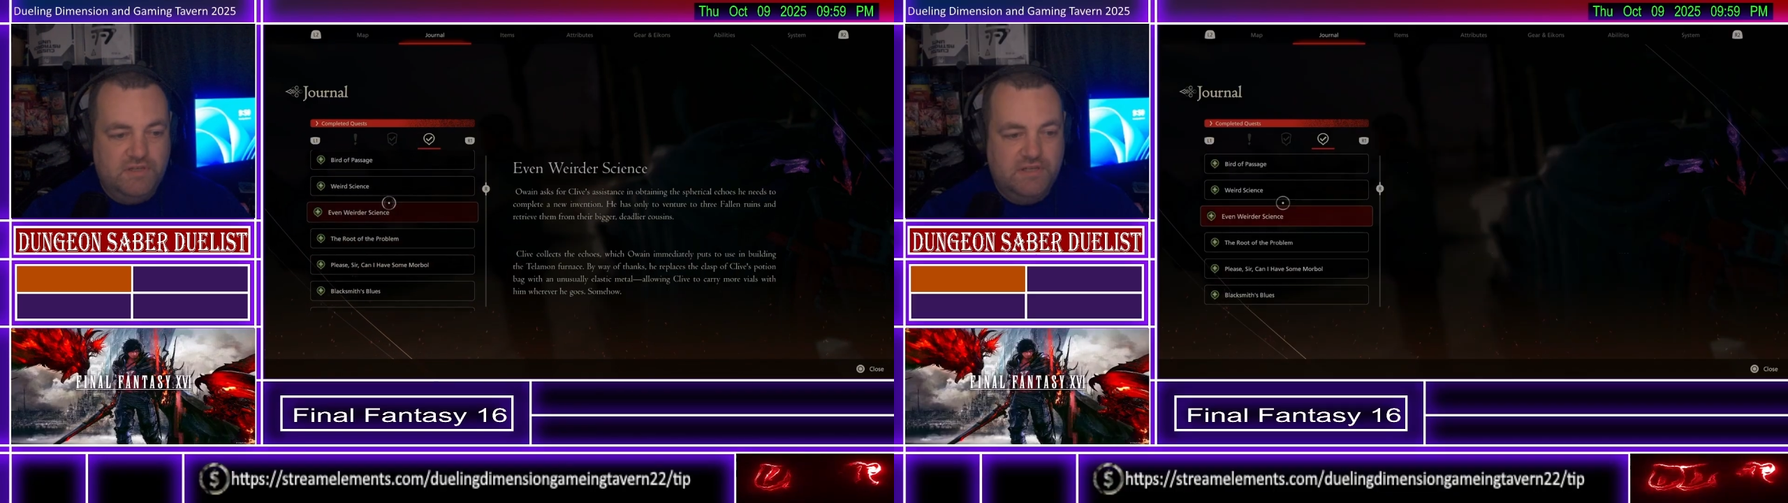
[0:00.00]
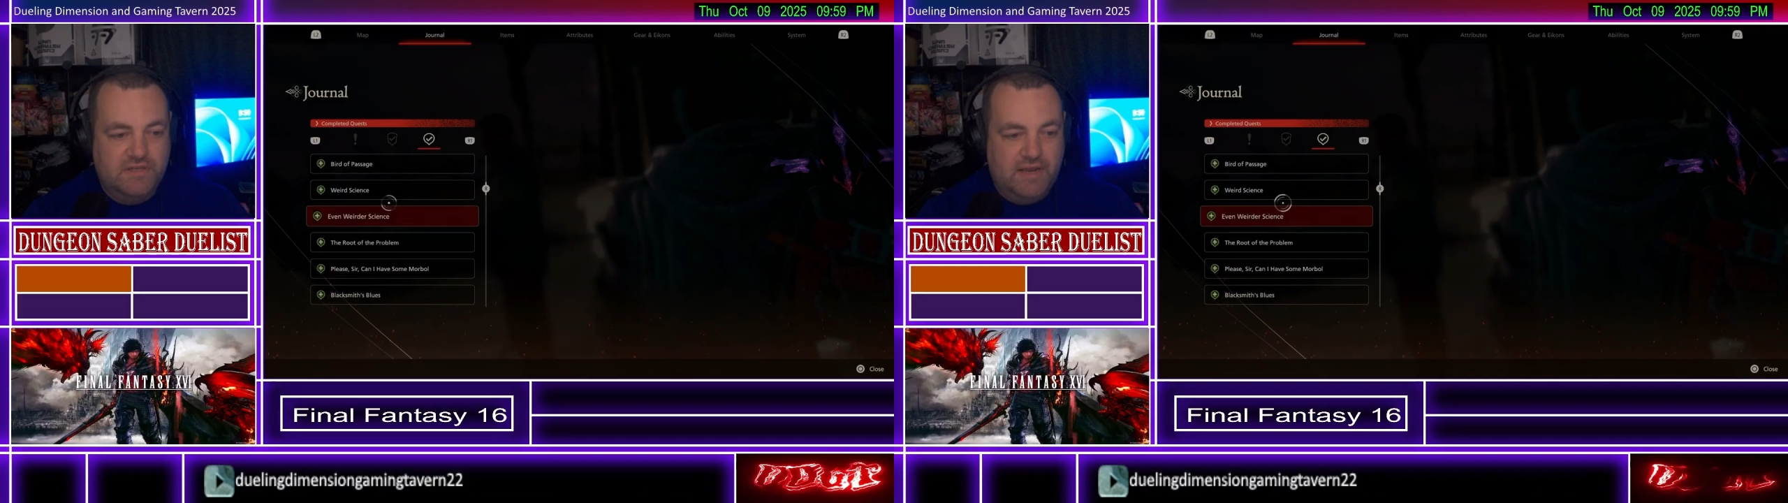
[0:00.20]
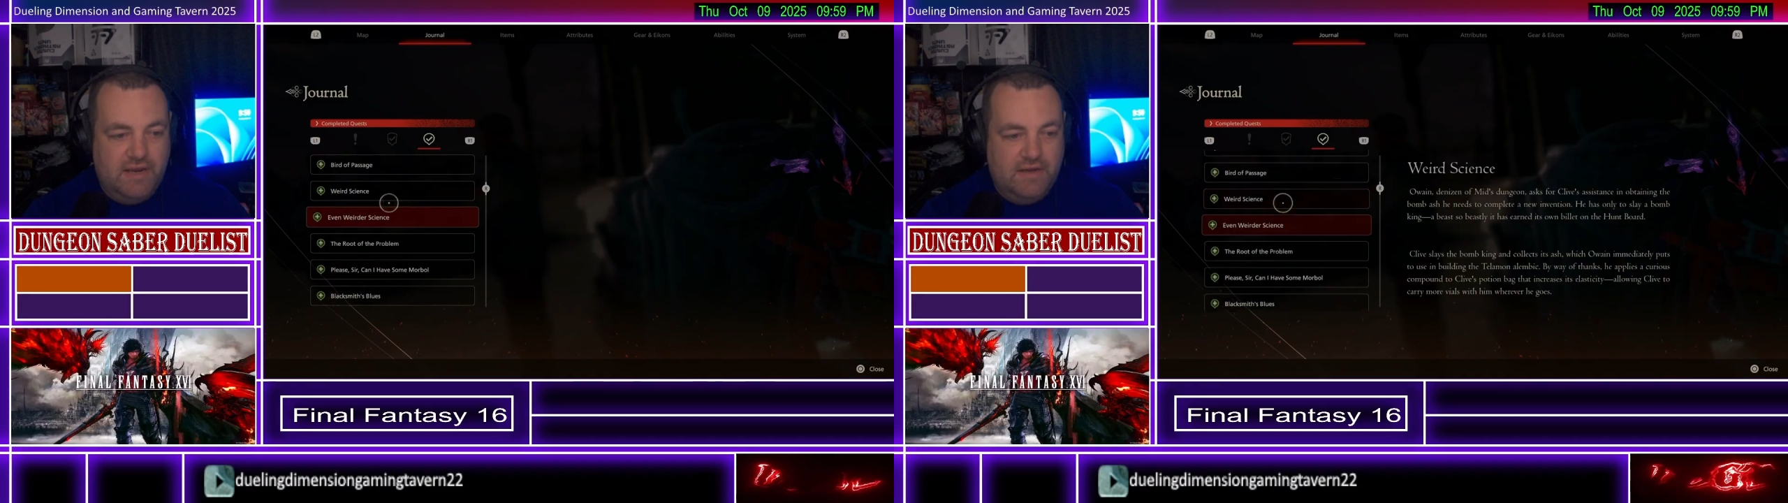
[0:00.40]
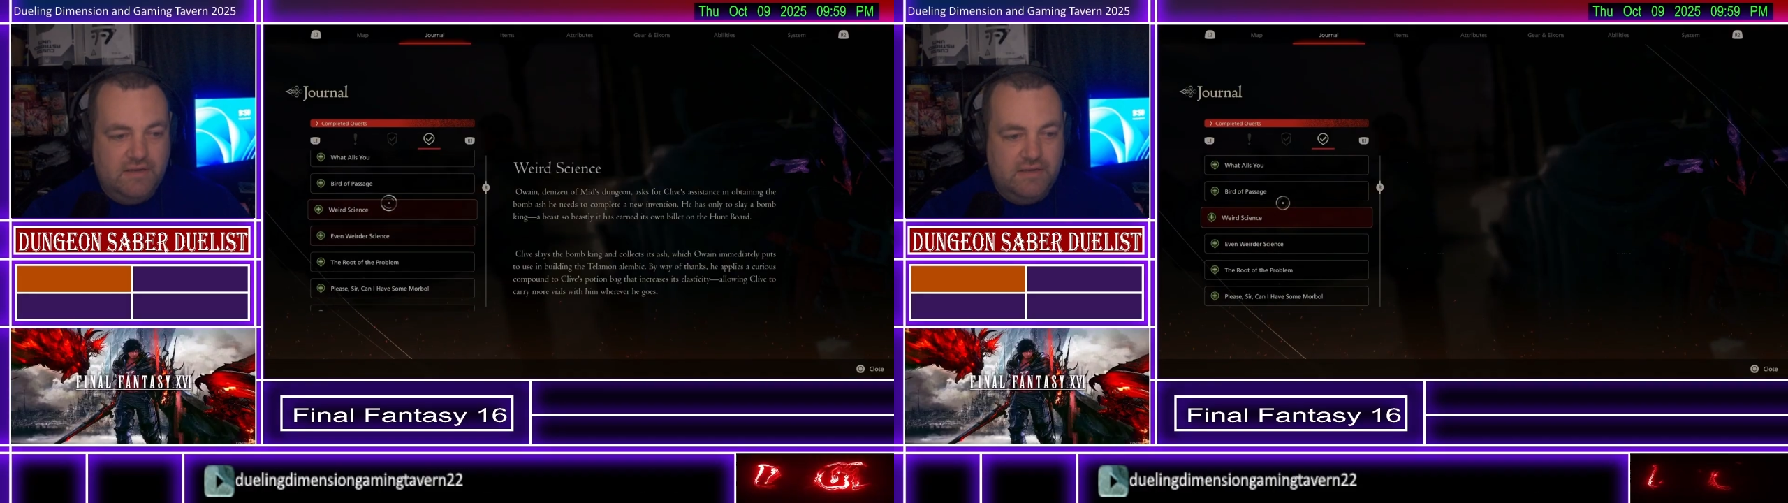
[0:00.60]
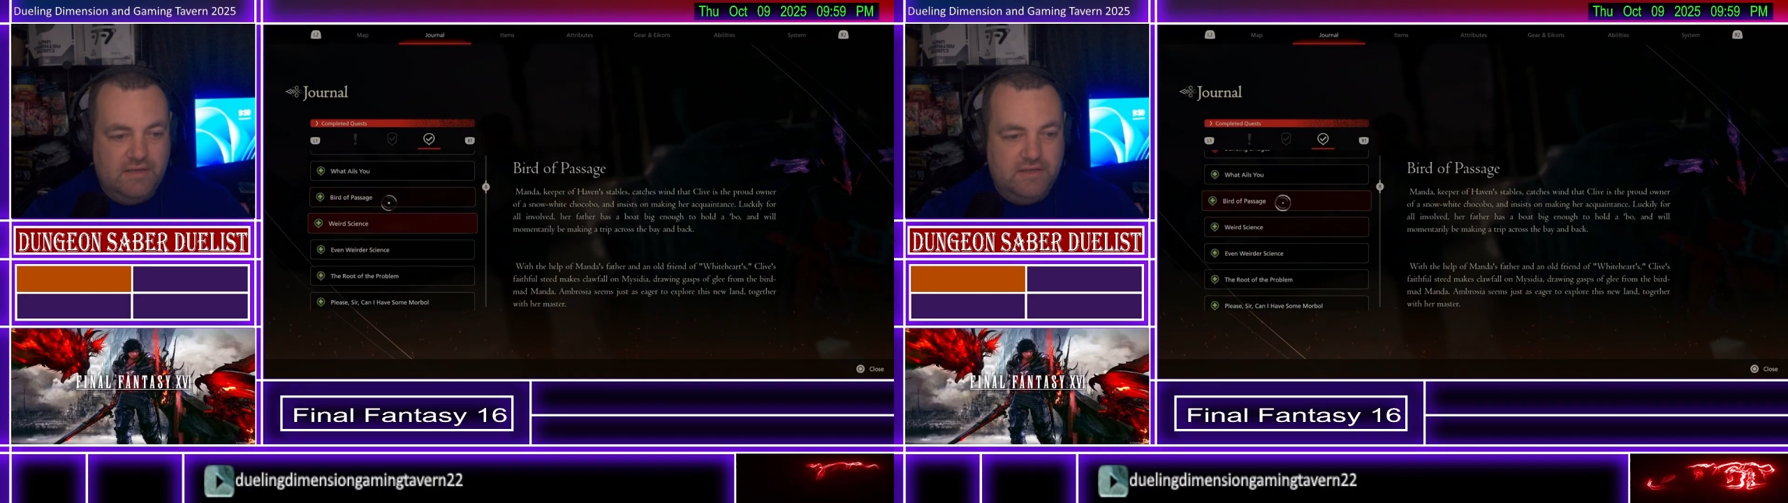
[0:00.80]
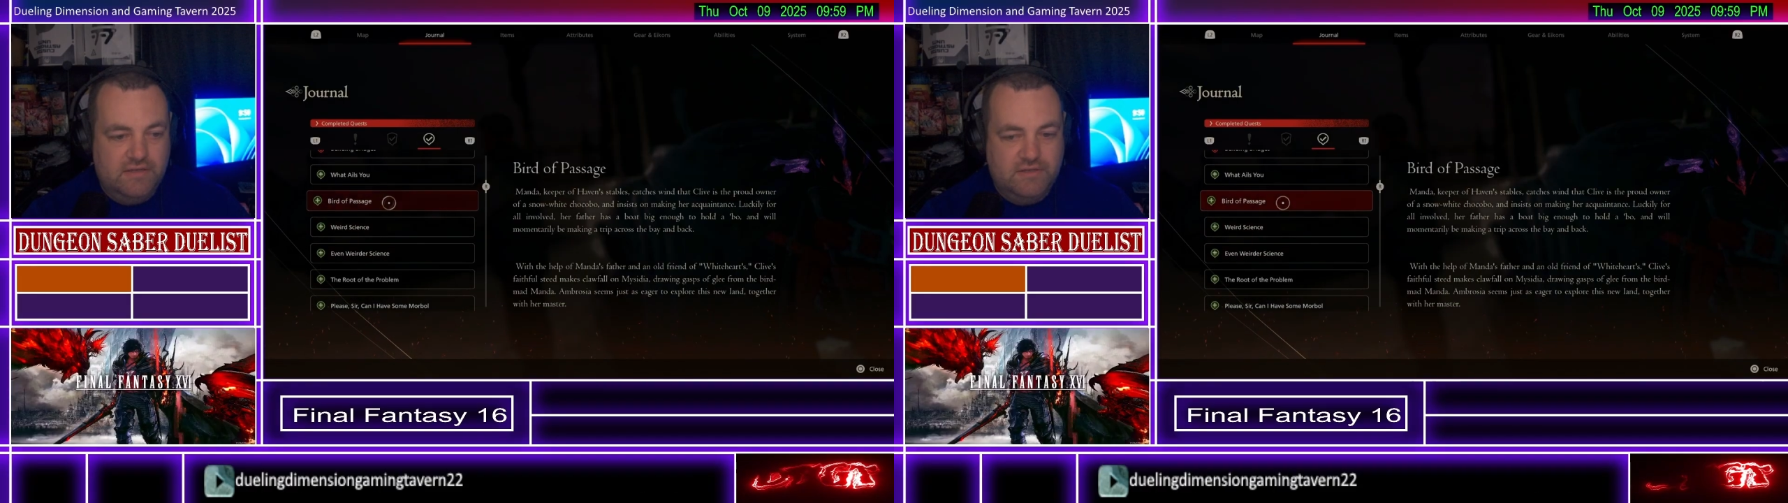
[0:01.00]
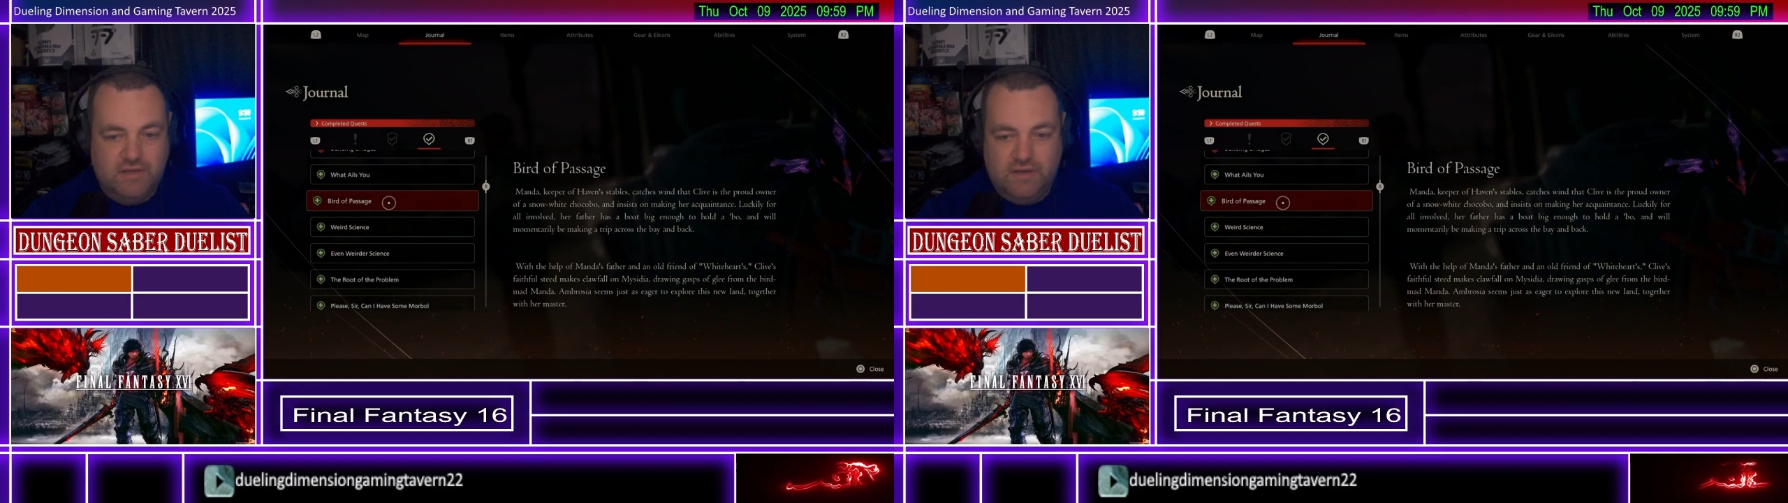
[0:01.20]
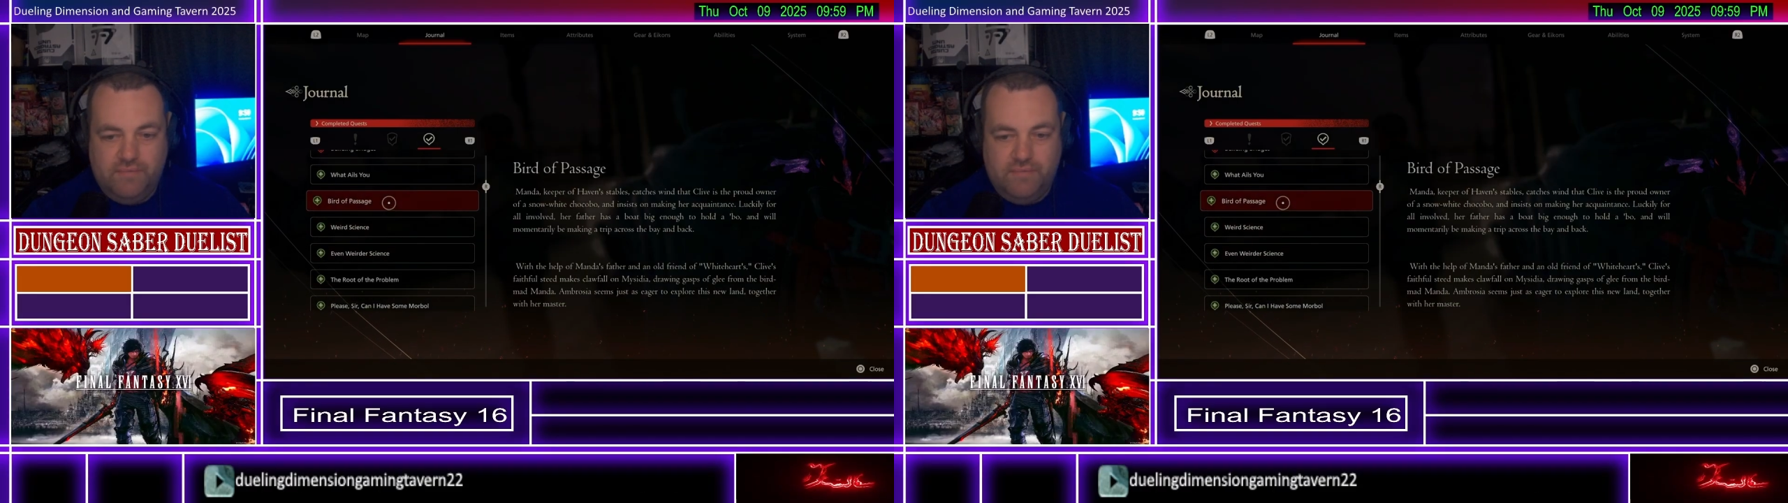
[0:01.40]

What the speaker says: it did is